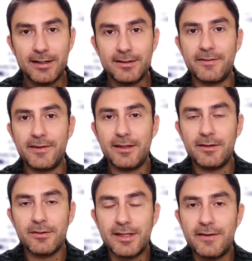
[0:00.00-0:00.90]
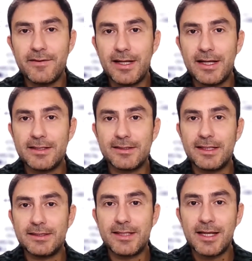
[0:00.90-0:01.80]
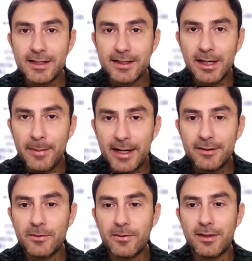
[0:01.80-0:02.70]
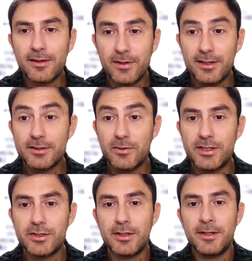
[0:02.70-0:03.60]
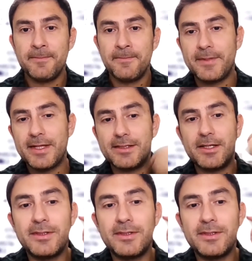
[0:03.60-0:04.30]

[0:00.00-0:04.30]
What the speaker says: David is thinking about with this question, because